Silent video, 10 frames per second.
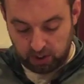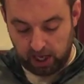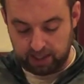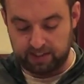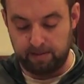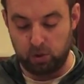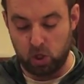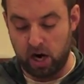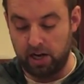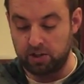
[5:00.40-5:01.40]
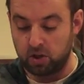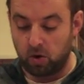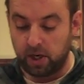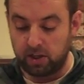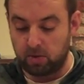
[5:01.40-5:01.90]
a lot of similarities. So
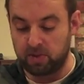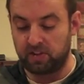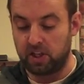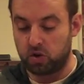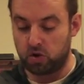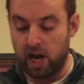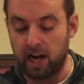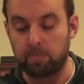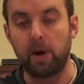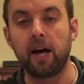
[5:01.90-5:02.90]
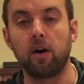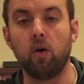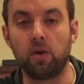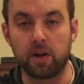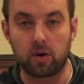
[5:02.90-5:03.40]
in terms of the trackpad
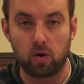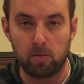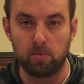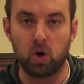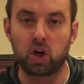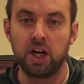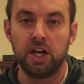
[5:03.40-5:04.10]
on the Chromebook,